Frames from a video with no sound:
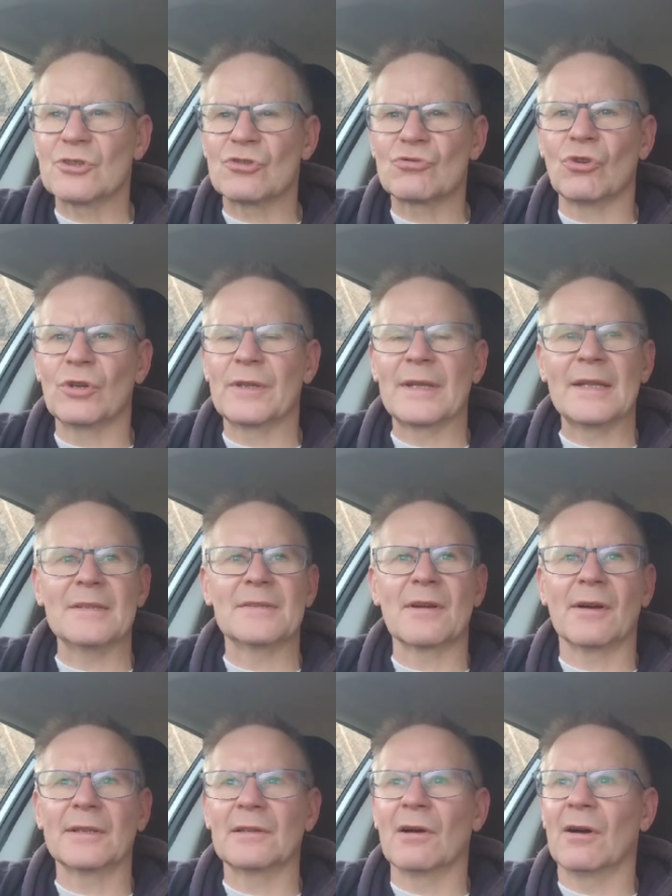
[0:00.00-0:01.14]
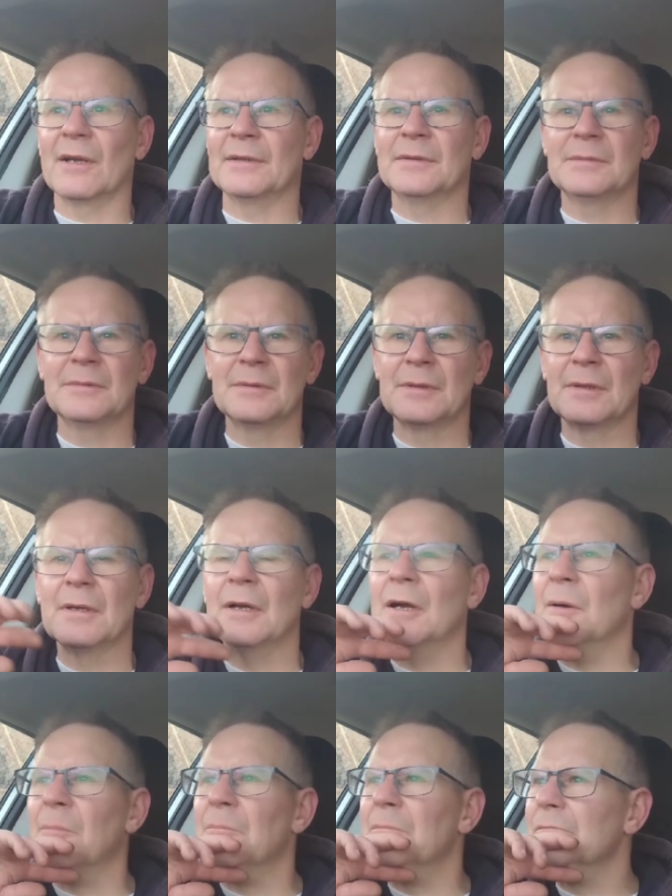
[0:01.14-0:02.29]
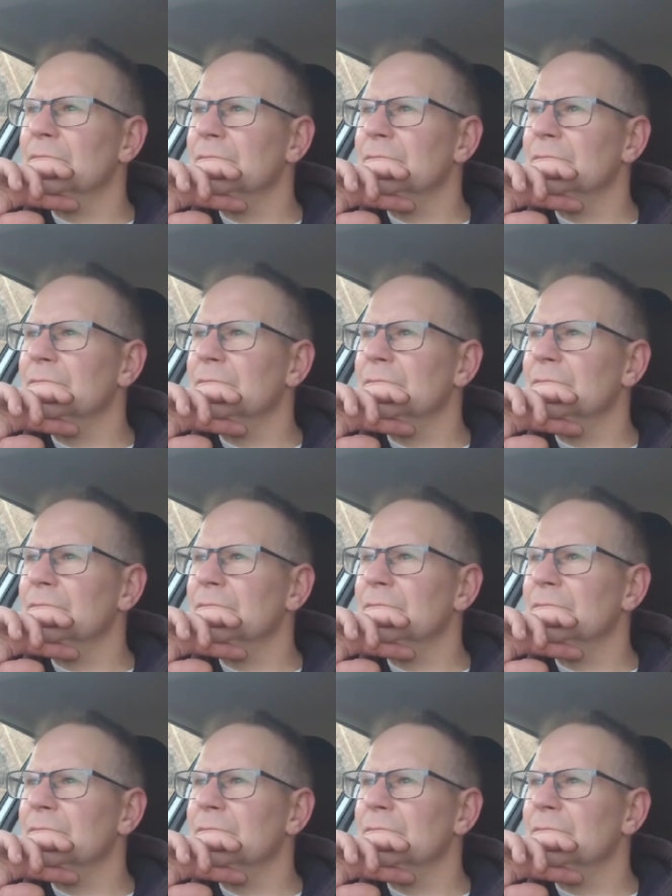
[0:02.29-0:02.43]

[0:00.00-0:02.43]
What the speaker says: destroyed the inside line. Down